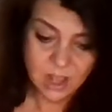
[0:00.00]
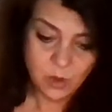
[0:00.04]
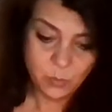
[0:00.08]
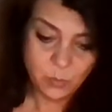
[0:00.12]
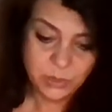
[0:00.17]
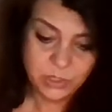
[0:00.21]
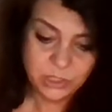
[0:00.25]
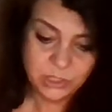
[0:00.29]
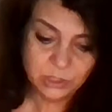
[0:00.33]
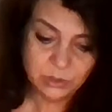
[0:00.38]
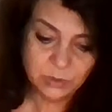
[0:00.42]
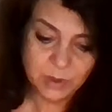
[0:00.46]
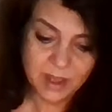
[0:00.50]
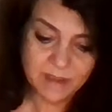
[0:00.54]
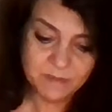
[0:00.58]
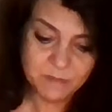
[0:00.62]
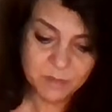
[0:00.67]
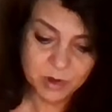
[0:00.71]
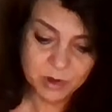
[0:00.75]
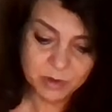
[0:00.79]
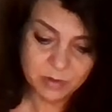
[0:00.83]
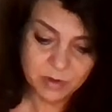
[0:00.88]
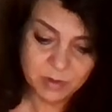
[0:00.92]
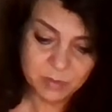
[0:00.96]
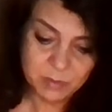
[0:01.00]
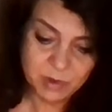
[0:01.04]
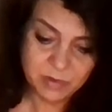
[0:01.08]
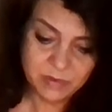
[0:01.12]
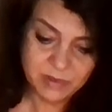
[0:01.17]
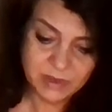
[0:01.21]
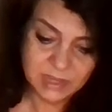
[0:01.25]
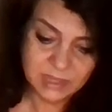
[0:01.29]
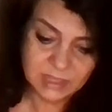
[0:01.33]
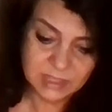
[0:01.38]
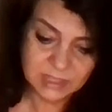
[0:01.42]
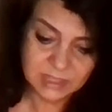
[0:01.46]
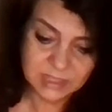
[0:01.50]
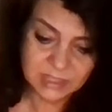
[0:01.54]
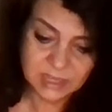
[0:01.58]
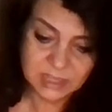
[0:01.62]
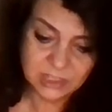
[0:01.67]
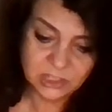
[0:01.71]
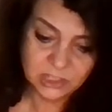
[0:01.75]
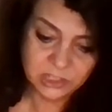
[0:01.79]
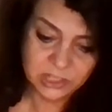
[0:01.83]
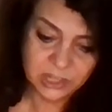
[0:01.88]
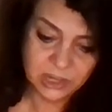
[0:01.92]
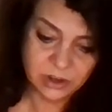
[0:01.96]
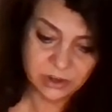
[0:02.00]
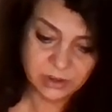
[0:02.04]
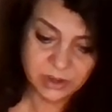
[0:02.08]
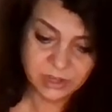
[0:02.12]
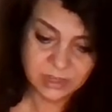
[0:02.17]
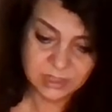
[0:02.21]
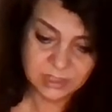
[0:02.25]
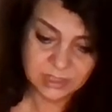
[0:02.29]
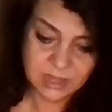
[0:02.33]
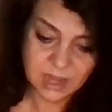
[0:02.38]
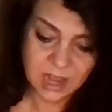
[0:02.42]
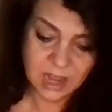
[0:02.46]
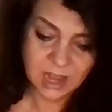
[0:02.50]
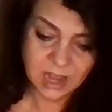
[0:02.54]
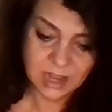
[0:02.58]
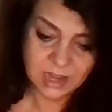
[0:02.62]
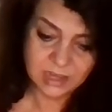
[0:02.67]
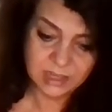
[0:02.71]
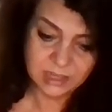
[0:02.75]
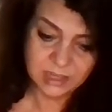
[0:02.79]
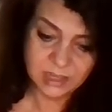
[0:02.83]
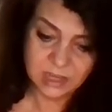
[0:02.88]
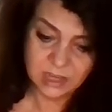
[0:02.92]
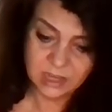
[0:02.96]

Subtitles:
We do have Mercury moving into Sagittarius on